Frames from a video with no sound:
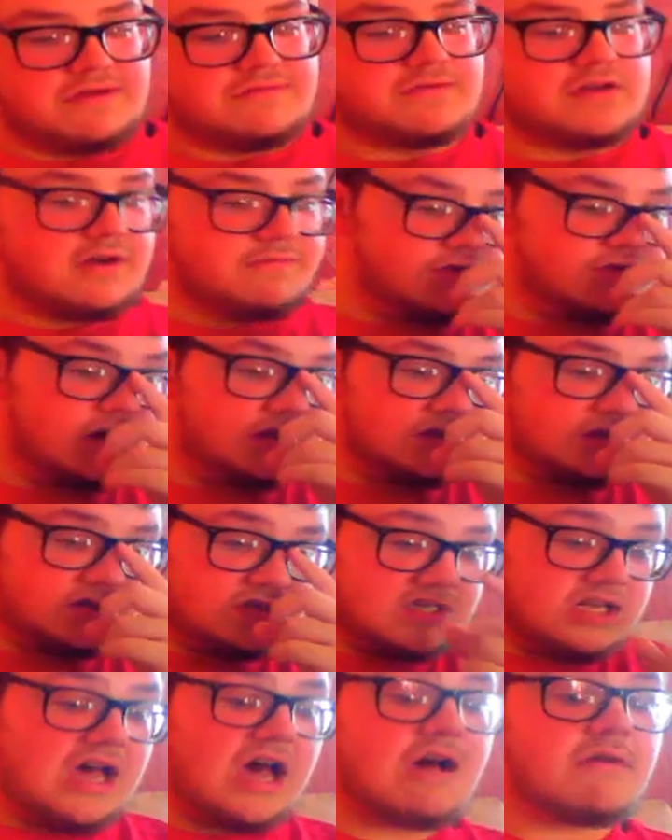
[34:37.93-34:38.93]
I've got. I've
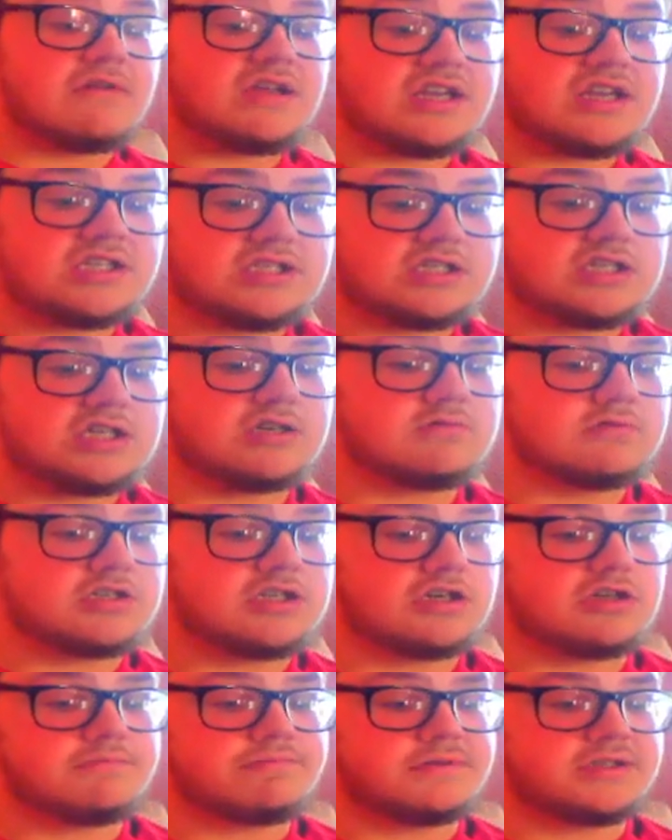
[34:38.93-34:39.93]
got Harry's
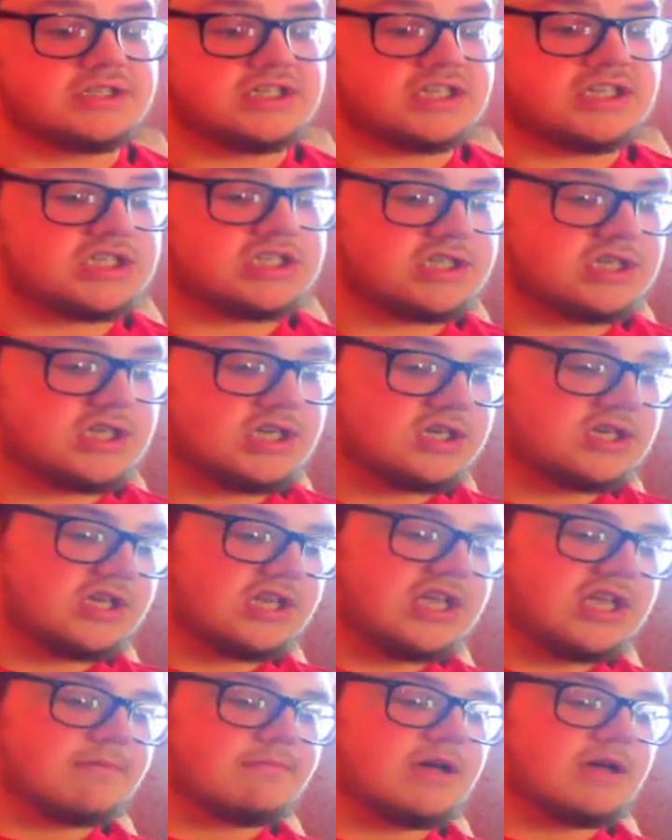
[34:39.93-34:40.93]
2-2 prediction,
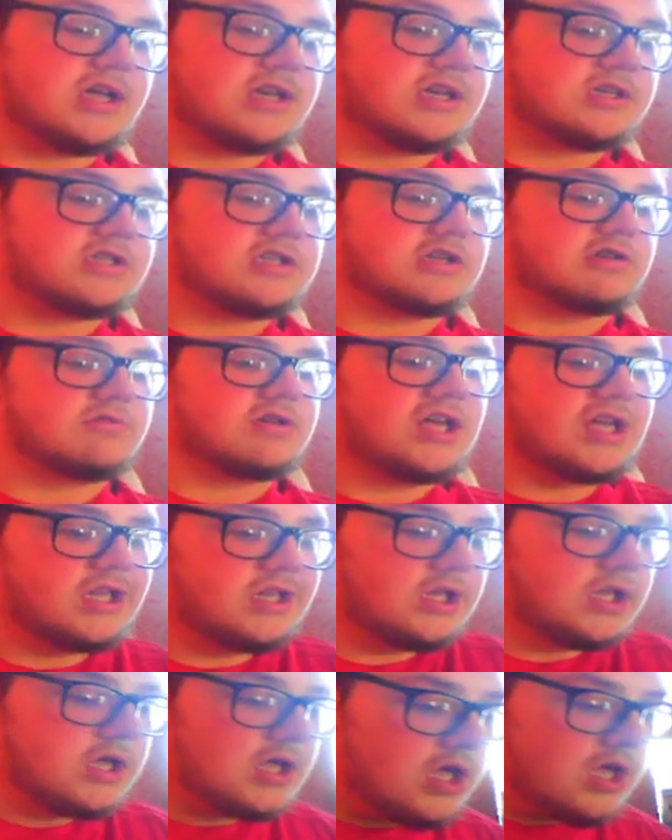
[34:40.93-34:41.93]
Liam Martin
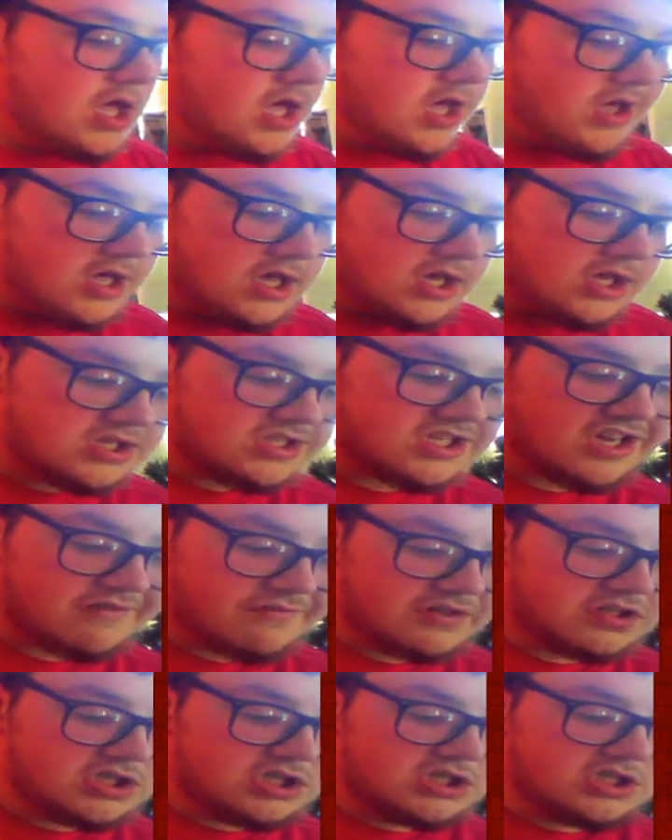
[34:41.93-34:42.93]
2-0,
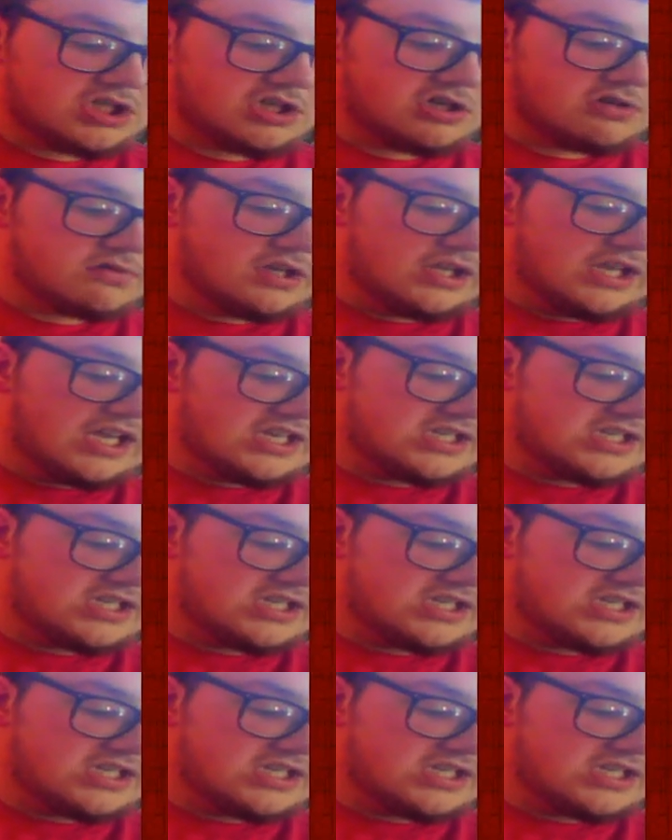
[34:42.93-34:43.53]
David 2-0